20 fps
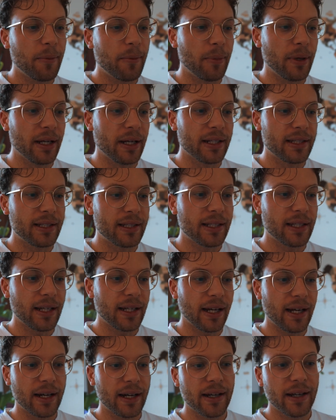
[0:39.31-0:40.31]
But
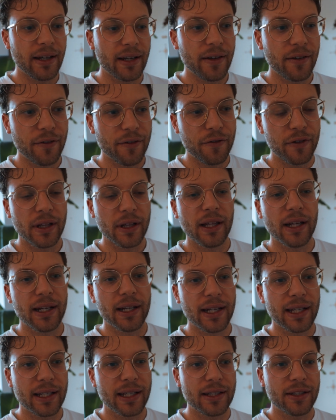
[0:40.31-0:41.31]
I feel
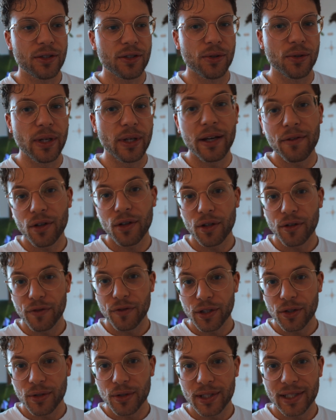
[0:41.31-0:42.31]
like to have a lot
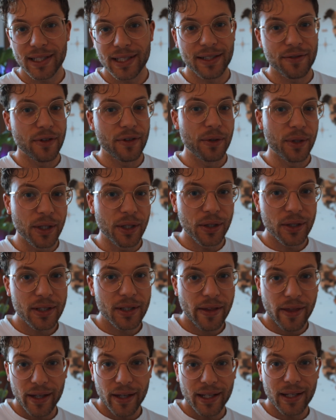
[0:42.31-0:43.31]
of interests is a very good
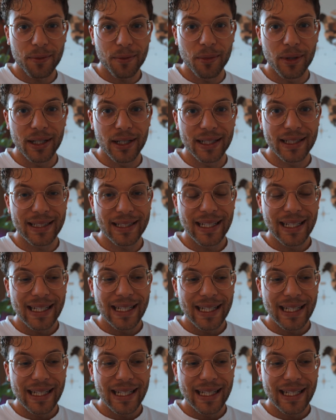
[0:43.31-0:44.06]
thing, but